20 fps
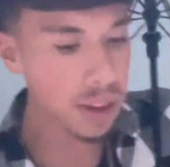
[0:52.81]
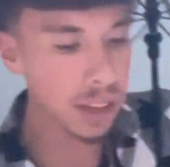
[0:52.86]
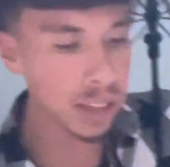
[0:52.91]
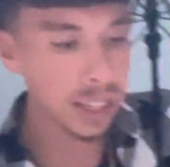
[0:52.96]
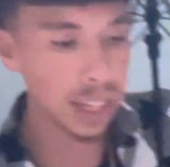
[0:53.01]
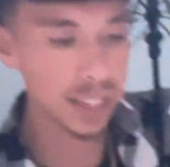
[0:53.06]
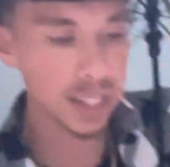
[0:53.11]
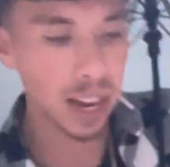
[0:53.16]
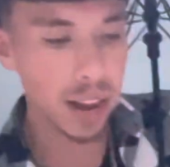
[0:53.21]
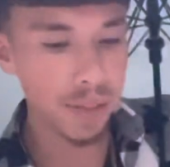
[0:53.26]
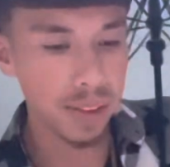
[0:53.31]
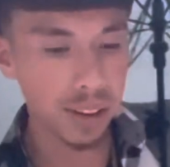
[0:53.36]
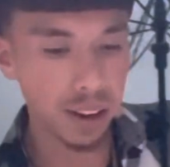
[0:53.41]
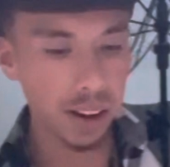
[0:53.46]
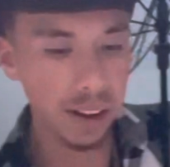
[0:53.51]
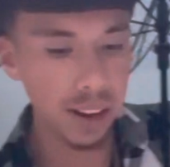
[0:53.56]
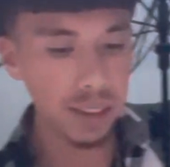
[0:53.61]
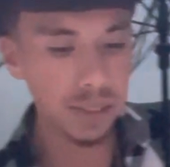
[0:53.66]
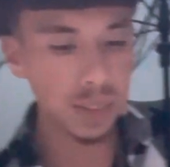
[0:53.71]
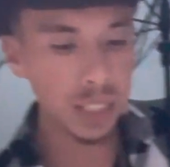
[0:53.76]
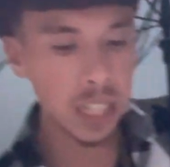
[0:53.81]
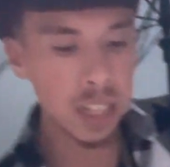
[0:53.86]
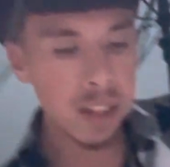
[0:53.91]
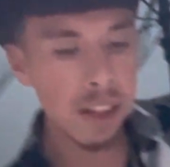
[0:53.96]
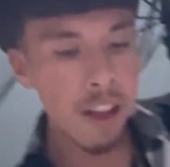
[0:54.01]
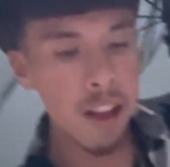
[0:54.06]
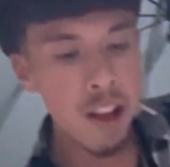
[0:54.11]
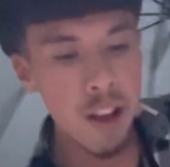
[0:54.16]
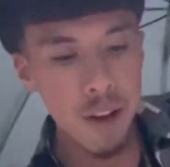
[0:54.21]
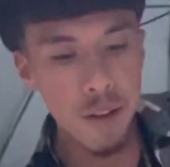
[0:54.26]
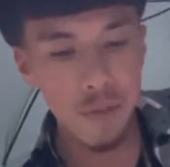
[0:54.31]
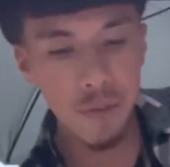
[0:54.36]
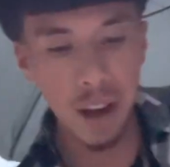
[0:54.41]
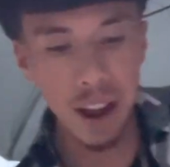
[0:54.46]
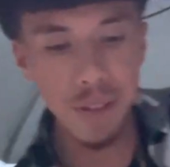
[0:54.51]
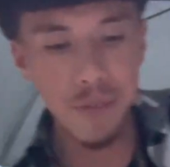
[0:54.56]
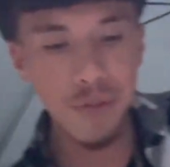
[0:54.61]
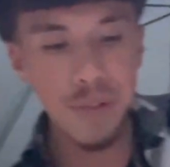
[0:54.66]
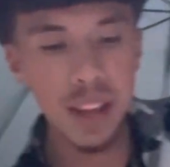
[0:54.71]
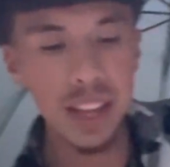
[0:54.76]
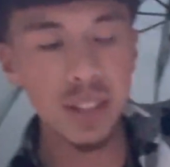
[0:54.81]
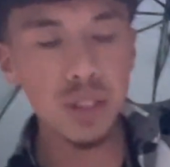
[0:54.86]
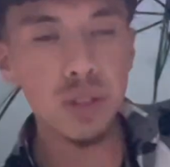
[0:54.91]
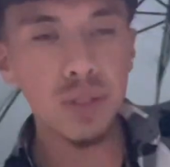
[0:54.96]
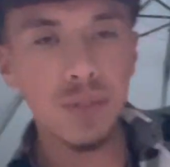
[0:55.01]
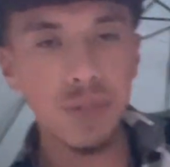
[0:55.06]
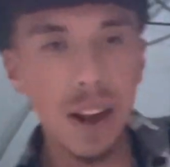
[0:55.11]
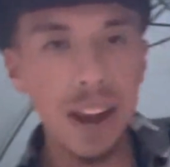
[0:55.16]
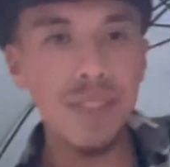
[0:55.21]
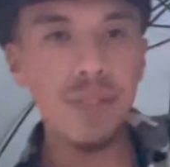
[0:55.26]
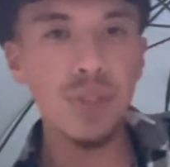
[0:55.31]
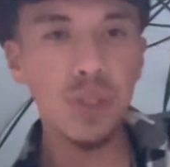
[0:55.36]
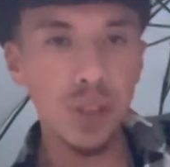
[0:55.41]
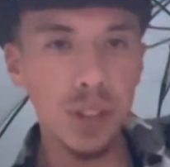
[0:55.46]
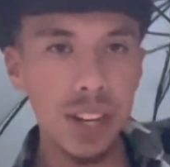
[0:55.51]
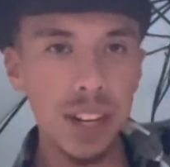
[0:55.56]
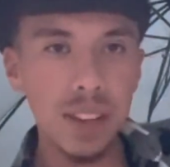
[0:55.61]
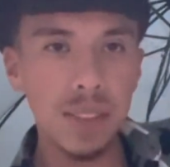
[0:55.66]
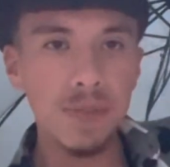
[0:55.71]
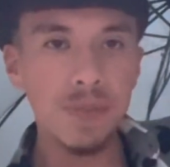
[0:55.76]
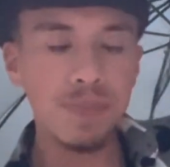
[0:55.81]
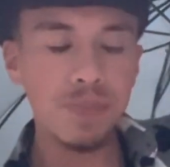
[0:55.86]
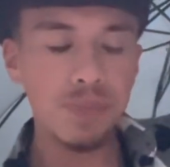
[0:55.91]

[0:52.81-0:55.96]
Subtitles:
Yeah, seven, all right? 5 feet to 5'3.